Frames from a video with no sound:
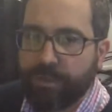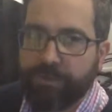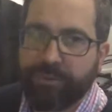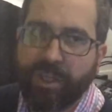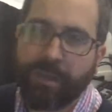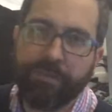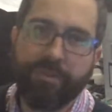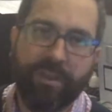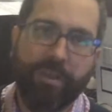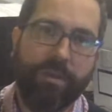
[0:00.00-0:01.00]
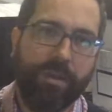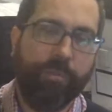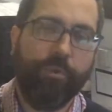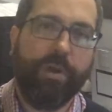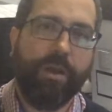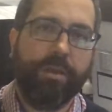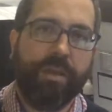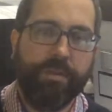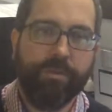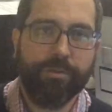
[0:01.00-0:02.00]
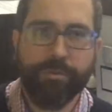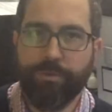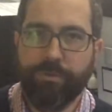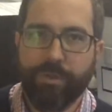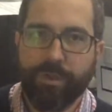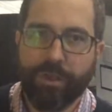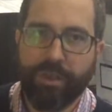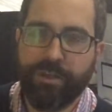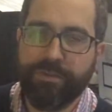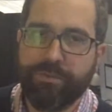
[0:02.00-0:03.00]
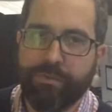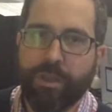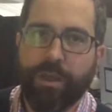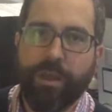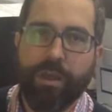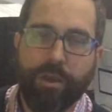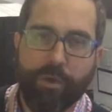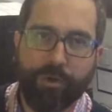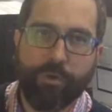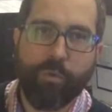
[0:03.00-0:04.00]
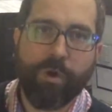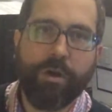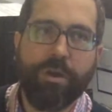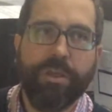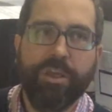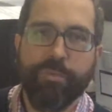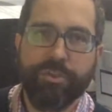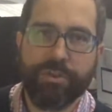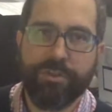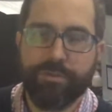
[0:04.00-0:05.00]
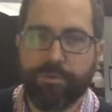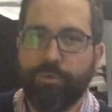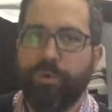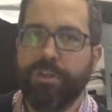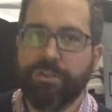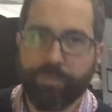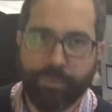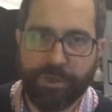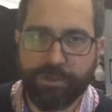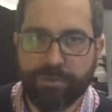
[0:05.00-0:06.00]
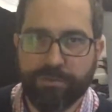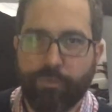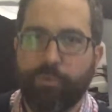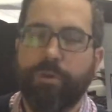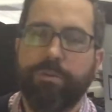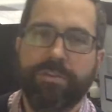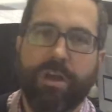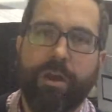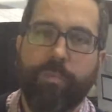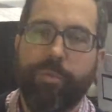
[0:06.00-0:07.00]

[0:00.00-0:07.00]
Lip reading: The second thing MRI can do is acquire images during speech, so real-time